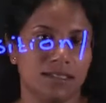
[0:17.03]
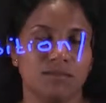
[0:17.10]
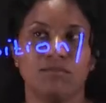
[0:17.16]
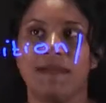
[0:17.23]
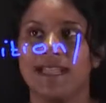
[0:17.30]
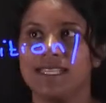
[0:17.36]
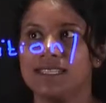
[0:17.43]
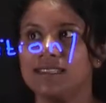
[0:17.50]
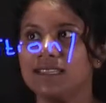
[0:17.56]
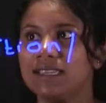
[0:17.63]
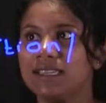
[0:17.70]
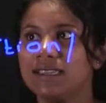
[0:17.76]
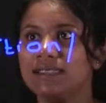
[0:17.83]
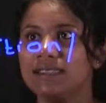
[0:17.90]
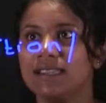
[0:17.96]
Matter
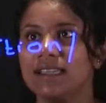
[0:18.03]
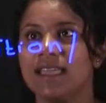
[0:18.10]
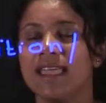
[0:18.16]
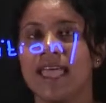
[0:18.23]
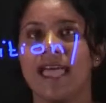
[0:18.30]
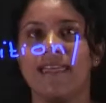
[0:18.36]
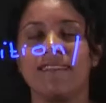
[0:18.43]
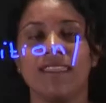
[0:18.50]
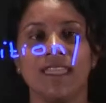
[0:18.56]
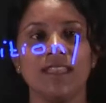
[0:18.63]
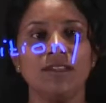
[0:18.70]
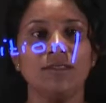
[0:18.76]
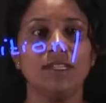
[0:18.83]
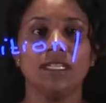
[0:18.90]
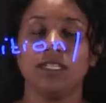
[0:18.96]
is, and then
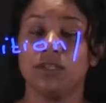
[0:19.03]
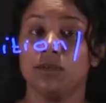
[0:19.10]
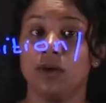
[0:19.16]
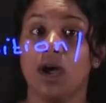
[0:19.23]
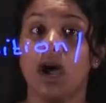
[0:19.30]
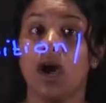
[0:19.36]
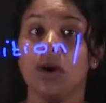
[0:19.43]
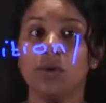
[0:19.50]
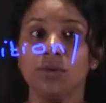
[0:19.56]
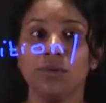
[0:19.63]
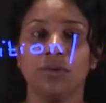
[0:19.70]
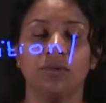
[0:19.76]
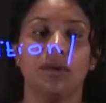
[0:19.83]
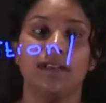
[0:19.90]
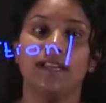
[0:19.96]
you need to know how
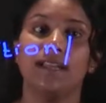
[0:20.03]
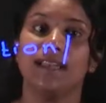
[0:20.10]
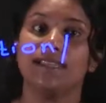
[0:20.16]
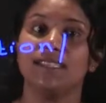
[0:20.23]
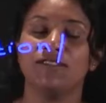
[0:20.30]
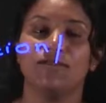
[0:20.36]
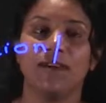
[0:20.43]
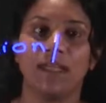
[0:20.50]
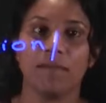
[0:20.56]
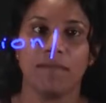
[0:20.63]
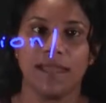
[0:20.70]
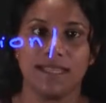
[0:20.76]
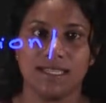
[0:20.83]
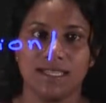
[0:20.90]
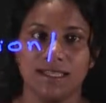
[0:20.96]
you're going to classify
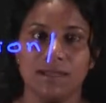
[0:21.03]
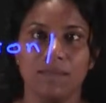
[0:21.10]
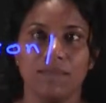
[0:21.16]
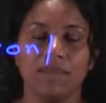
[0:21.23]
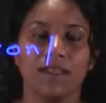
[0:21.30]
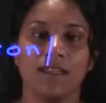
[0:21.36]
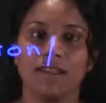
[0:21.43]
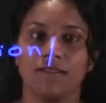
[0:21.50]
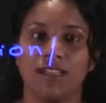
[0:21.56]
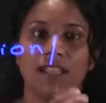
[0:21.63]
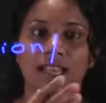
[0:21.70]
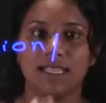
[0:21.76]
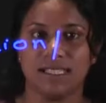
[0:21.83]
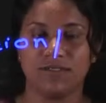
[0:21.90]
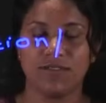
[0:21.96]
matter. We
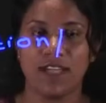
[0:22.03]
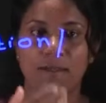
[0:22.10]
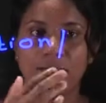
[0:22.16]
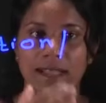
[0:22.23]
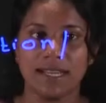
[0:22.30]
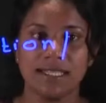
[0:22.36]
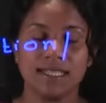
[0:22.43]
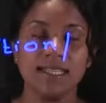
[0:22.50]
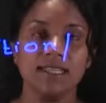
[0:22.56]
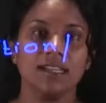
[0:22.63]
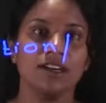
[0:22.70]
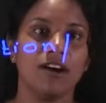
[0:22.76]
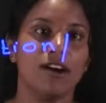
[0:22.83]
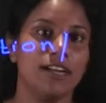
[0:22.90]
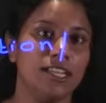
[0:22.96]
classify matter
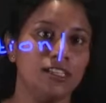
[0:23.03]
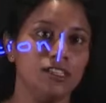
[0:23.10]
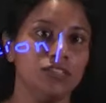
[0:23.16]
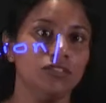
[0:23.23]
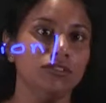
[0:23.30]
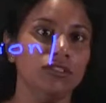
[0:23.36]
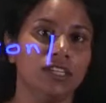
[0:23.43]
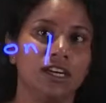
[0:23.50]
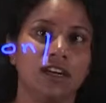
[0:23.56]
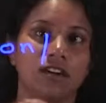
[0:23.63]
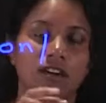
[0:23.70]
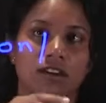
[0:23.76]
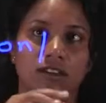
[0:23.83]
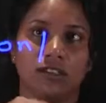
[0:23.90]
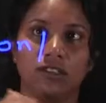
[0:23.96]
according to
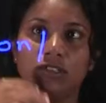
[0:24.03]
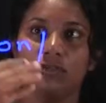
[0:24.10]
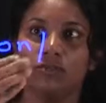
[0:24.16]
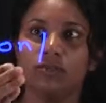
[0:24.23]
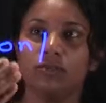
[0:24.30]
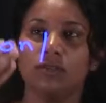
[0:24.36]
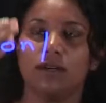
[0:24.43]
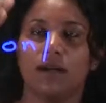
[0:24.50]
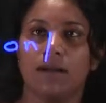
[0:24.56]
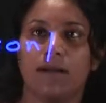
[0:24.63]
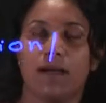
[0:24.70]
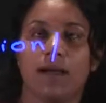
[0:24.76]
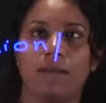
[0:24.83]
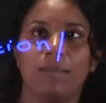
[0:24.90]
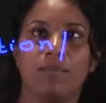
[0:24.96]
two
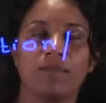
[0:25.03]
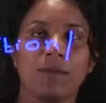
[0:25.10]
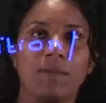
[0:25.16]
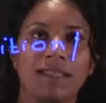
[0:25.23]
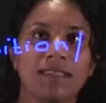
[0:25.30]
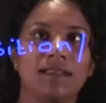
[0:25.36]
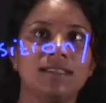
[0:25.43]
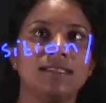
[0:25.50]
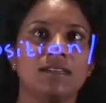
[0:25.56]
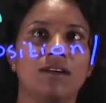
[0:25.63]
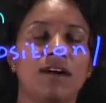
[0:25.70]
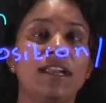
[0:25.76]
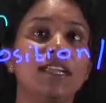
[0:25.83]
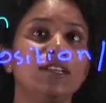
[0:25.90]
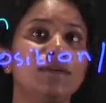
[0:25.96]
methods,
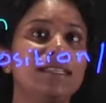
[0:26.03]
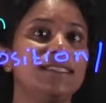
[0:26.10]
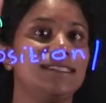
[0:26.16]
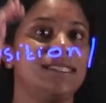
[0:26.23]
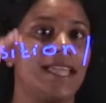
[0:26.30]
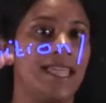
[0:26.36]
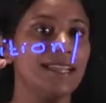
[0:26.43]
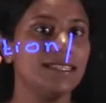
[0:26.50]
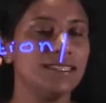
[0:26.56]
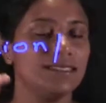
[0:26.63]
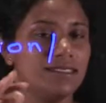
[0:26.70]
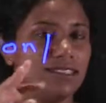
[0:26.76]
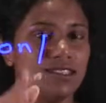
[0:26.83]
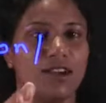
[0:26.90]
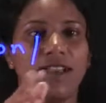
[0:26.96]
according to its state,
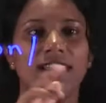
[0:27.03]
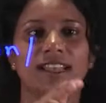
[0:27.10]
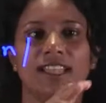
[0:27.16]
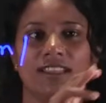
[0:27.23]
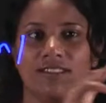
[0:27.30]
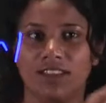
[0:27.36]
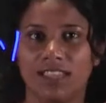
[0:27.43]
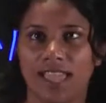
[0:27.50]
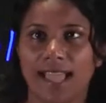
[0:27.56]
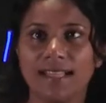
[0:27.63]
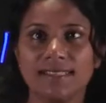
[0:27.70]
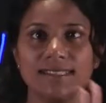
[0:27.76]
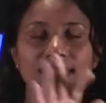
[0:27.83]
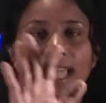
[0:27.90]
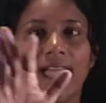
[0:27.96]
solid, liquid,
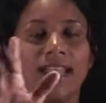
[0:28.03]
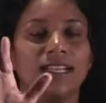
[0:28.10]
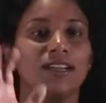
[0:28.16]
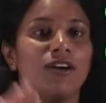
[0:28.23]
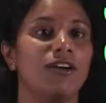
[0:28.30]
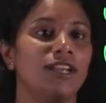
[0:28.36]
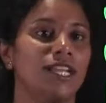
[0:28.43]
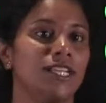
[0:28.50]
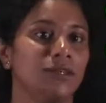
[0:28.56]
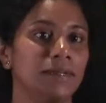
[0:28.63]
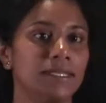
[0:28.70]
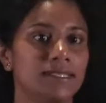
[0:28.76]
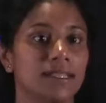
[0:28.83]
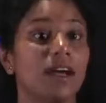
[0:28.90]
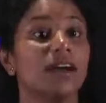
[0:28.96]
gas, and according to
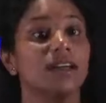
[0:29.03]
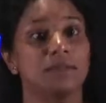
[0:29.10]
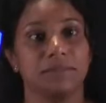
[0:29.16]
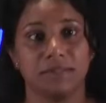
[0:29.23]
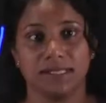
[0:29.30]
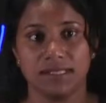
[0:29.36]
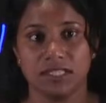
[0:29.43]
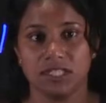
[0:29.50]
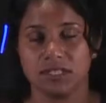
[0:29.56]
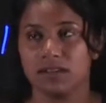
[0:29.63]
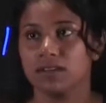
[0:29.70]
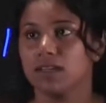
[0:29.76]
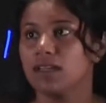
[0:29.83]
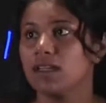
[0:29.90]
its composition.